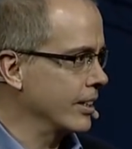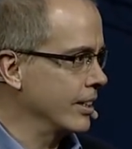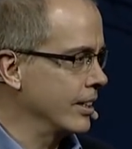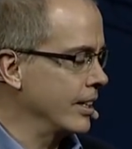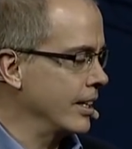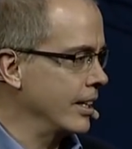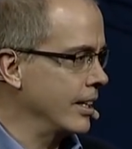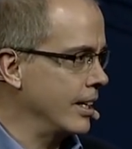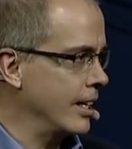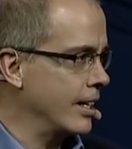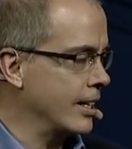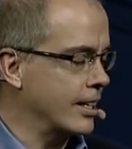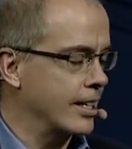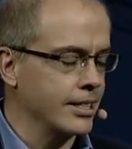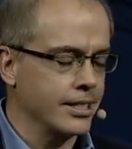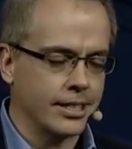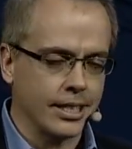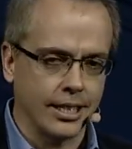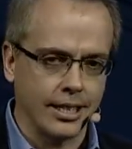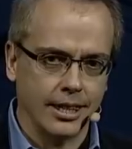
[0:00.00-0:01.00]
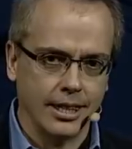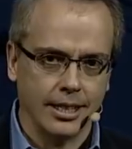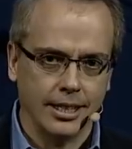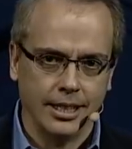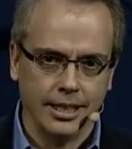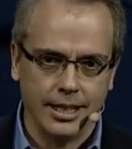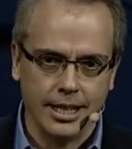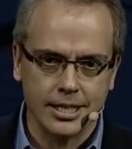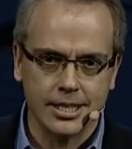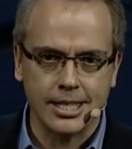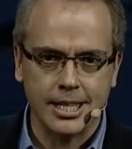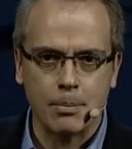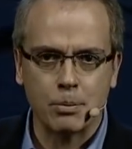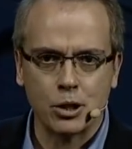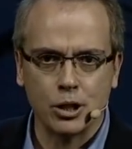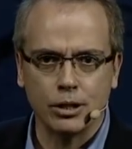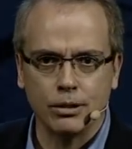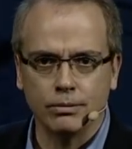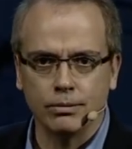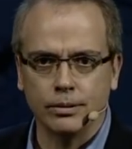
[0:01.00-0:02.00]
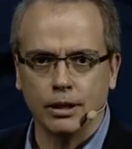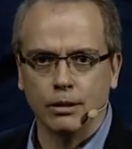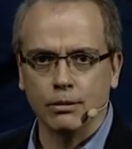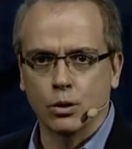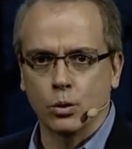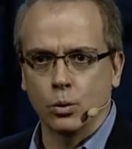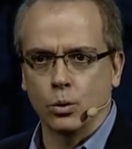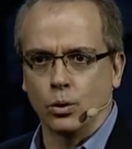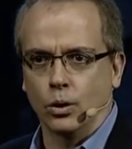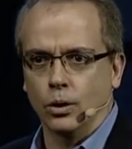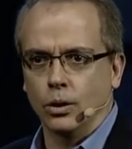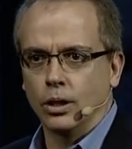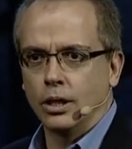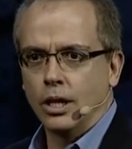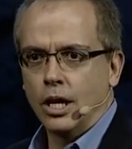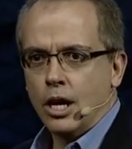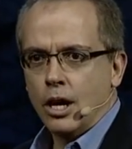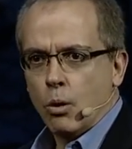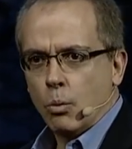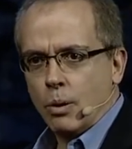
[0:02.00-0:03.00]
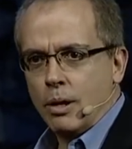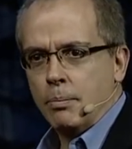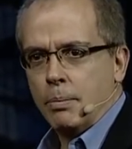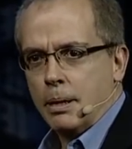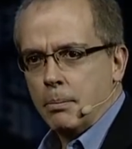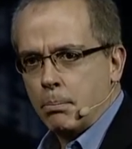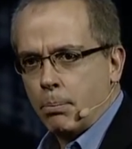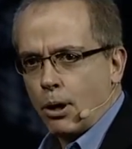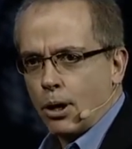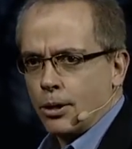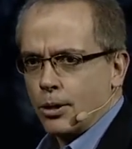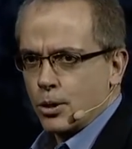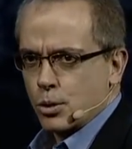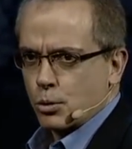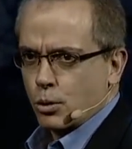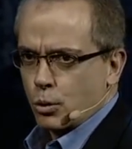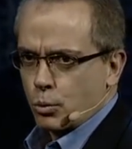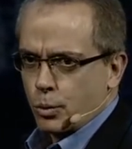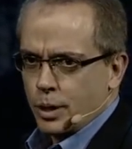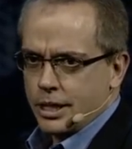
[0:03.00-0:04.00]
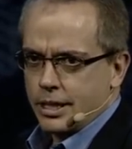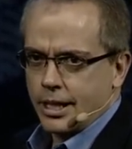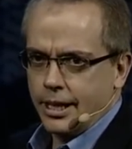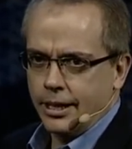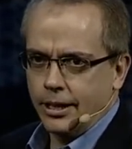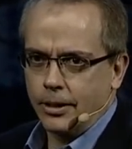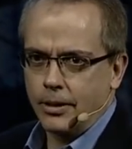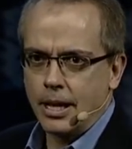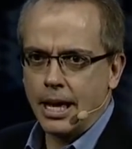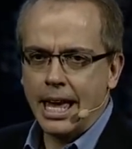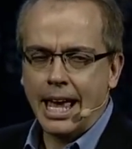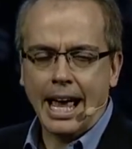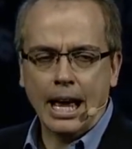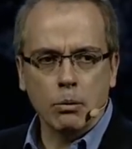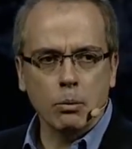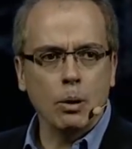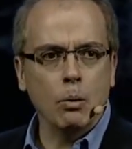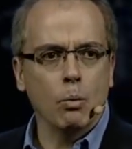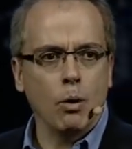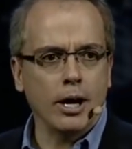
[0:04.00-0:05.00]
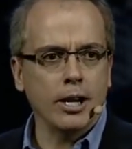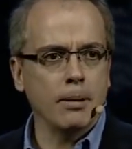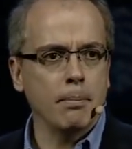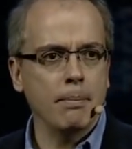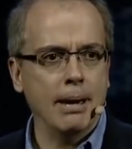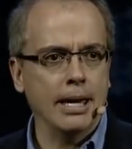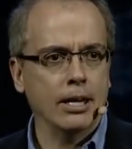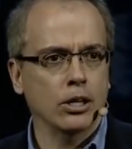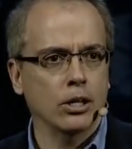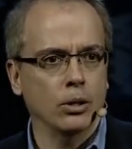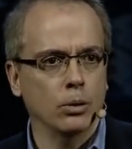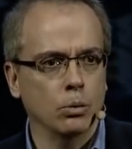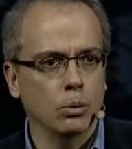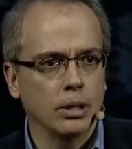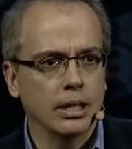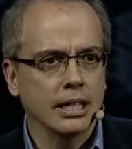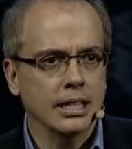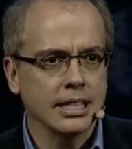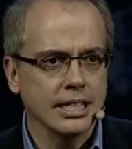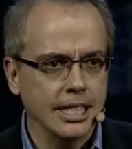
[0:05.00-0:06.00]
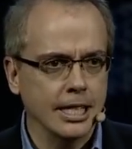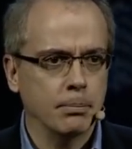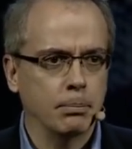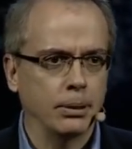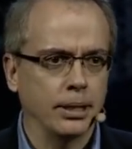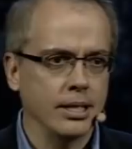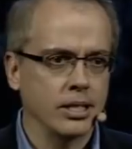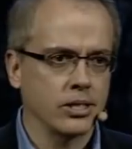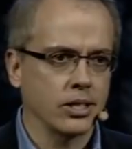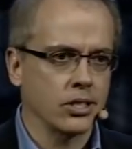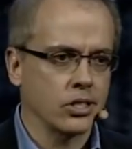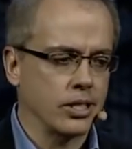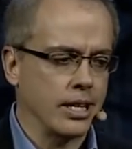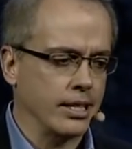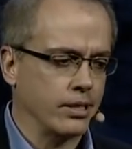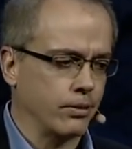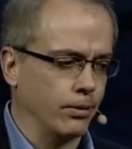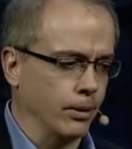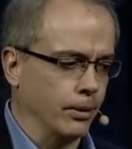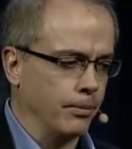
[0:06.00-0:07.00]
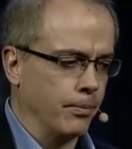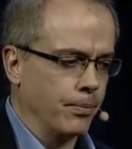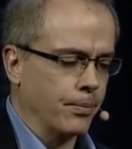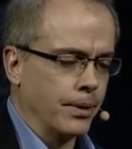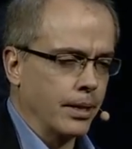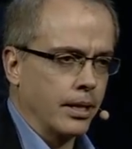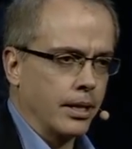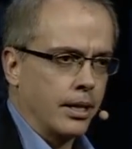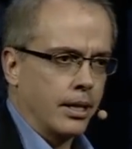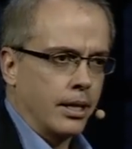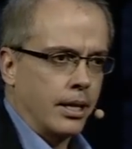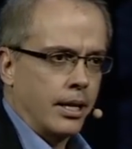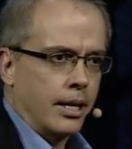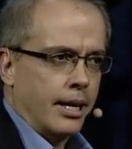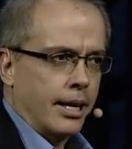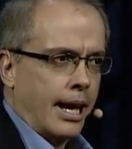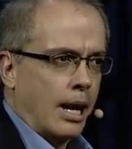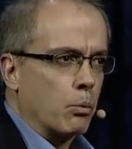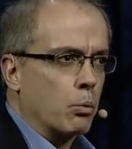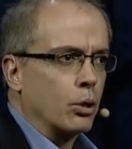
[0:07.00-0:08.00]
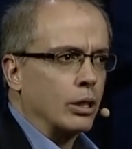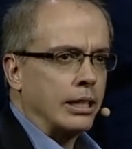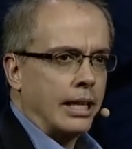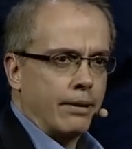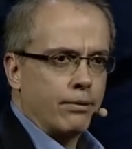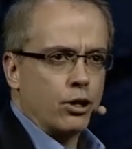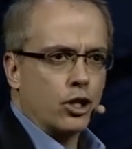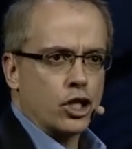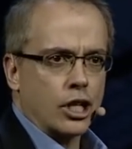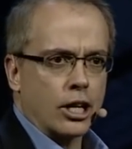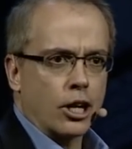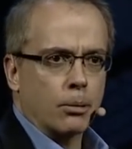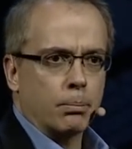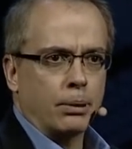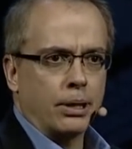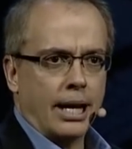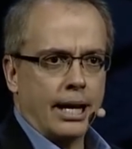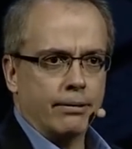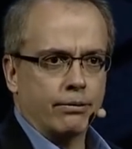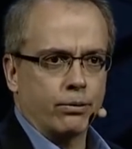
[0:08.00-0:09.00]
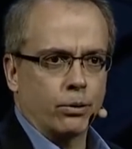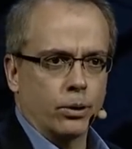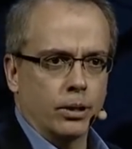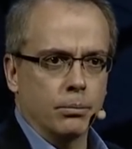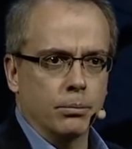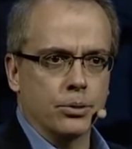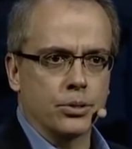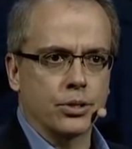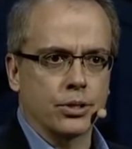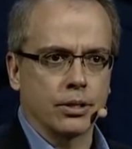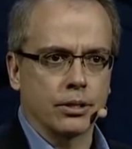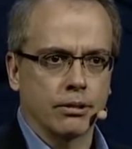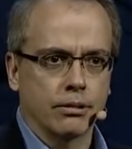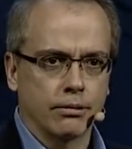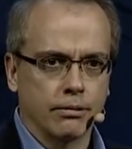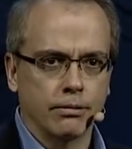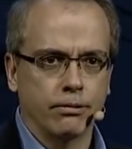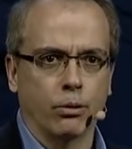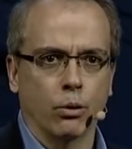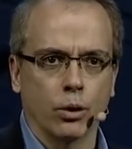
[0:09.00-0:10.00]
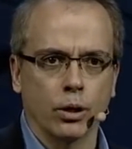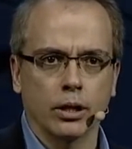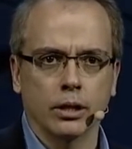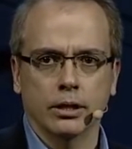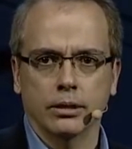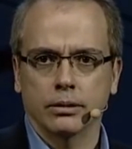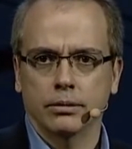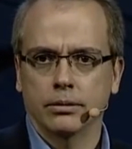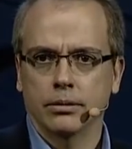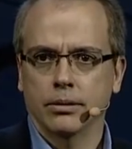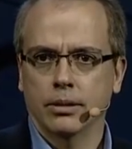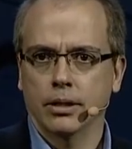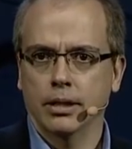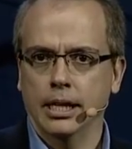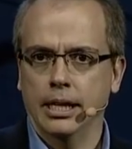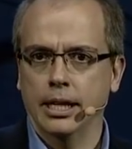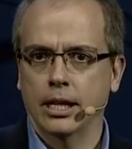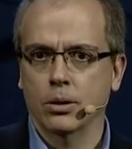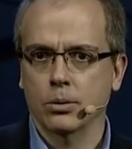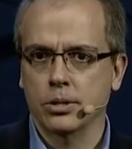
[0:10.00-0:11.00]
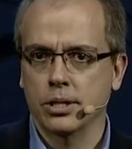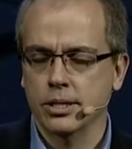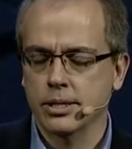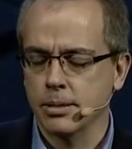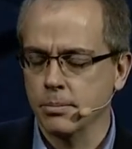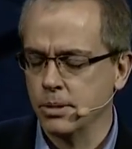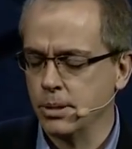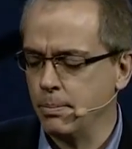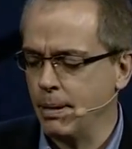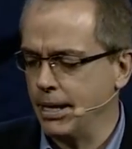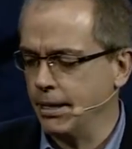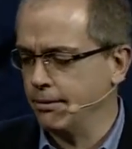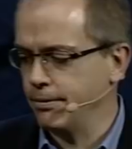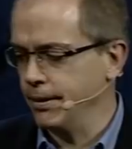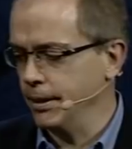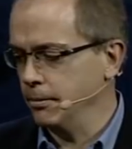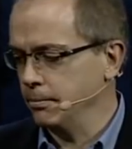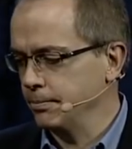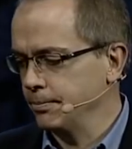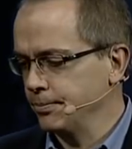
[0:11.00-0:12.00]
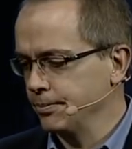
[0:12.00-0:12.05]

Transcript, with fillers: the, uh, uh, the inception of, of Google, we've been partners with retail, and we want to make you deeply successful. And we're leveraging our platforms for the ecosystem's benefit.